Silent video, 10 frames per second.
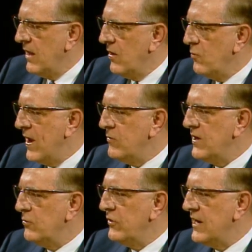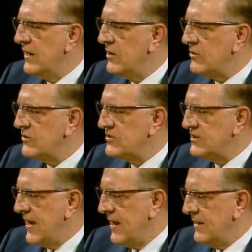When we really
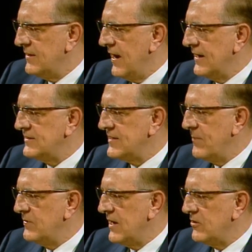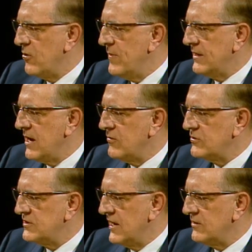understand, accept, and commit
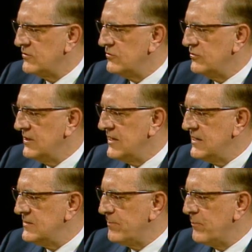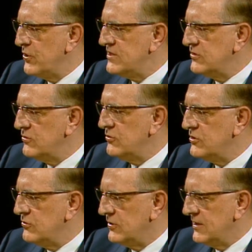ourselves to these priesthood
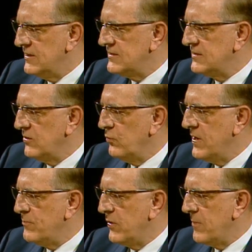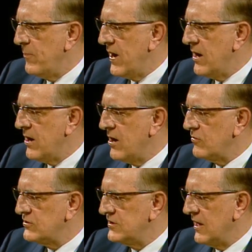duties, we prepare
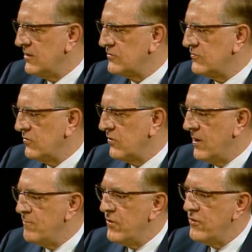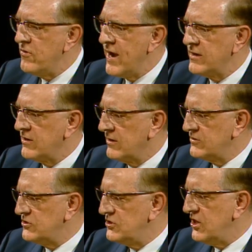ourselves for a
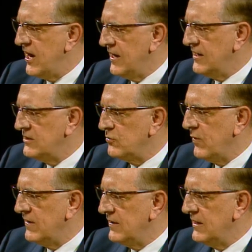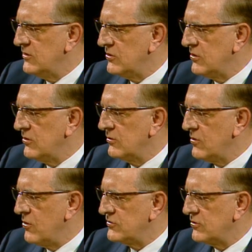miraculous change with eternal
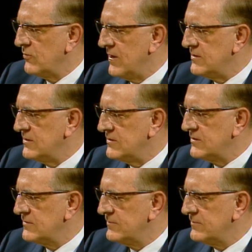consequences.